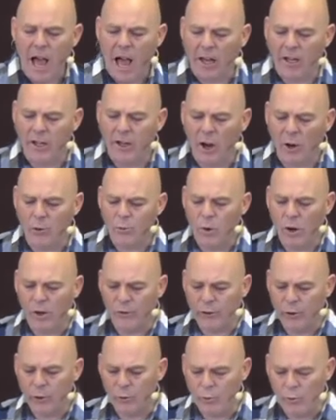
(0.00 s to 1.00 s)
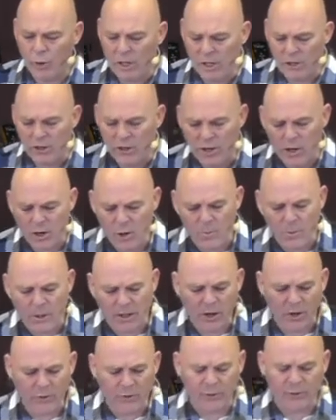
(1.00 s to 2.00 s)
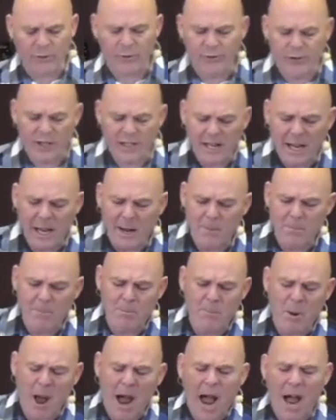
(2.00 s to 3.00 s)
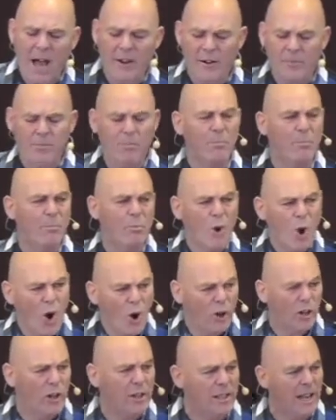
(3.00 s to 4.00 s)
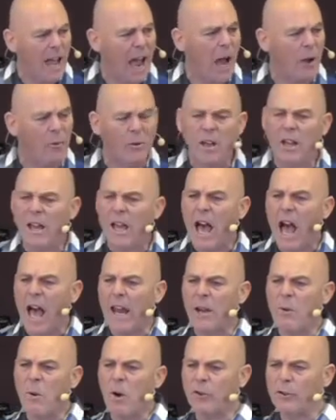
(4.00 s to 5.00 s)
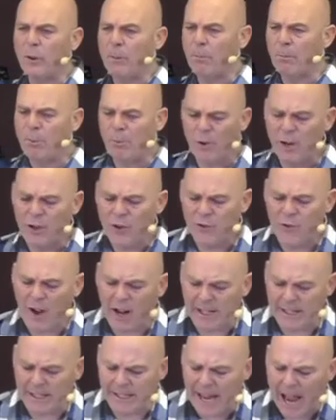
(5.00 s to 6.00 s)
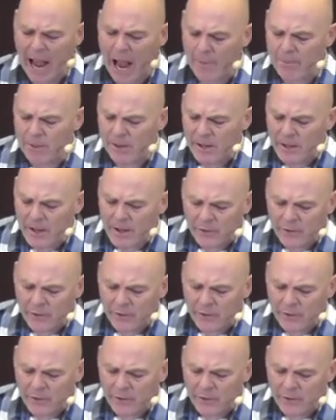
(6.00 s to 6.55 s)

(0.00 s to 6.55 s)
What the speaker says: And God wanted to renew because of sin it had parted and broken down. And he wanted to bridge that gap.